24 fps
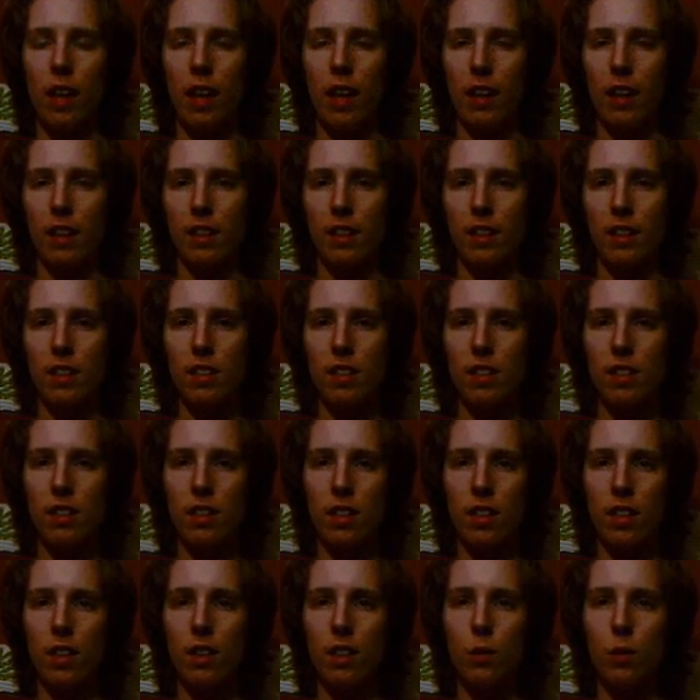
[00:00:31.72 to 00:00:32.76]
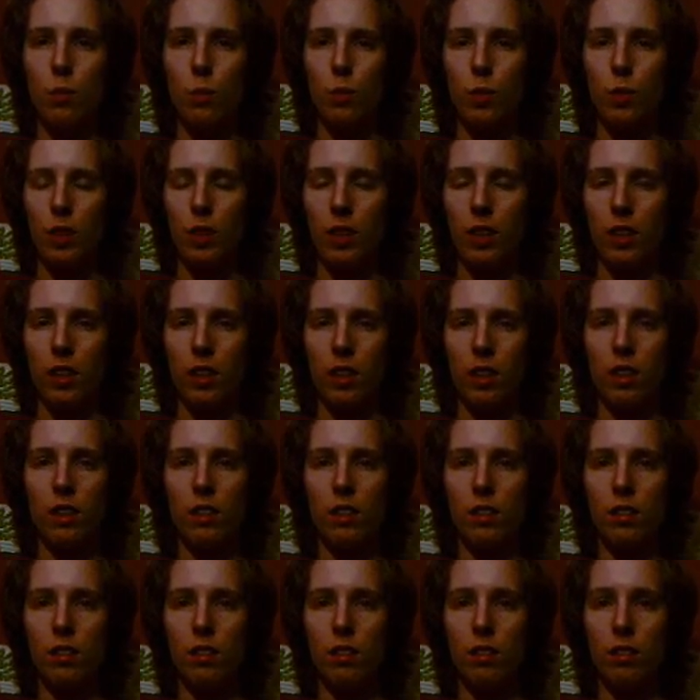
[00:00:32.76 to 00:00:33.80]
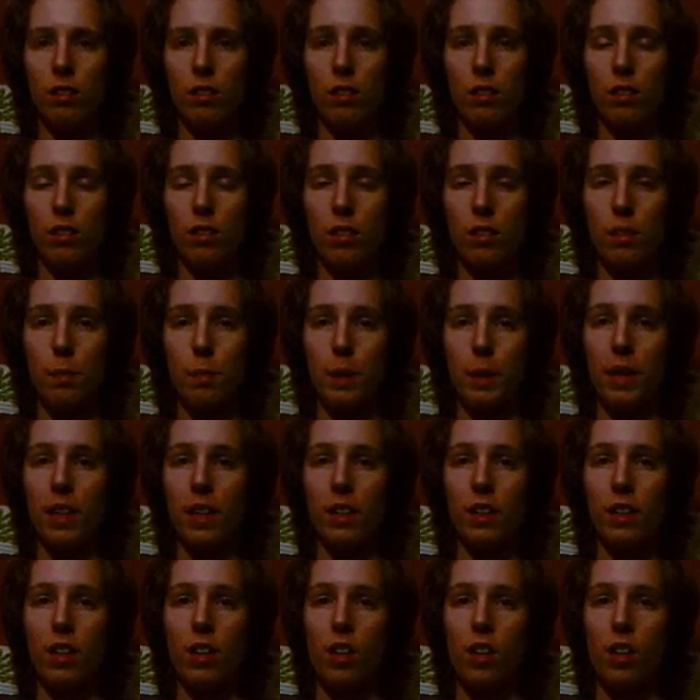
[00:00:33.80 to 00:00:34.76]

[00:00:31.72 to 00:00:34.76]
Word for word: At Desteni, we speak